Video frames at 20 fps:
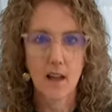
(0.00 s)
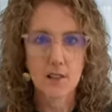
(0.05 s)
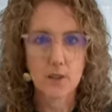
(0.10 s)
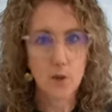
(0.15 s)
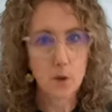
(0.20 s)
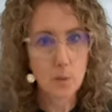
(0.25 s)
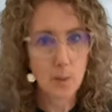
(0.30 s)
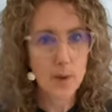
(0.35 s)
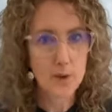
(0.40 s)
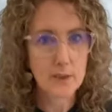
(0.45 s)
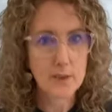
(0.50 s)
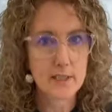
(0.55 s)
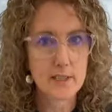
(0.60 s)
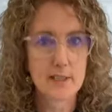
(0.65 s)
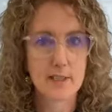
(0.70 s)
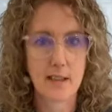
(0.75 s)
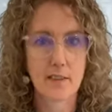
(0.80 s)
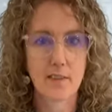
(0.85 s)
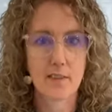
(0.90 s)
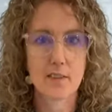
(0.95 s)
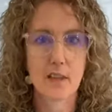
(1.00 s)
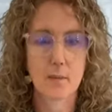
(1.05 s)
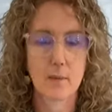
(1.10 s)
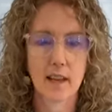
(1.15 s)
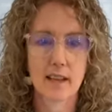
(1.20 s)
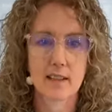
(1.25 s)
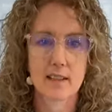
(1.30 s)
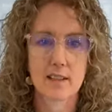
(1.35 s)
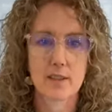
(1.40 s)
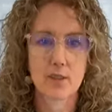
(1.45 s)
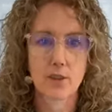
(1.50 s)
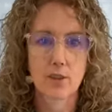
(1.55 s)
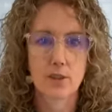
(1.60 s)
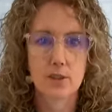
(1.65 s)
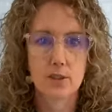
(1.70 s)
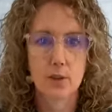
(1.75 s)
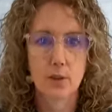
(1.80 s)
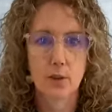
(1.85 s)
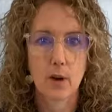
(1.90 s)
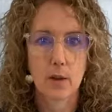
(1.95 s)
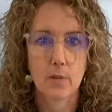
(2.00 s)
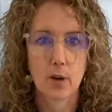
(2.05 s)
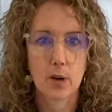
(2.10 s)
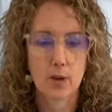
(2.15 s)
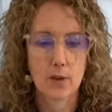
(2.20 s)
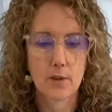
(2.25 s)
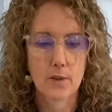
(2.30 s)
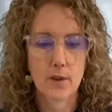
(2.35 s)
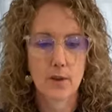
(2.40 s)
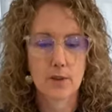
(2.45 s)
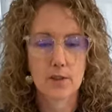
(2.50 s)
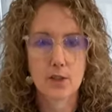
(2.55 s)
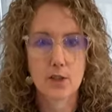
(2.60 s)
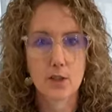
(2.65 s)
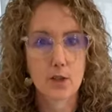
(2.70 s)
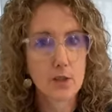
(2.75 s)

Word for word: I saw a post to say that they're back in stock, so grab a hold of those.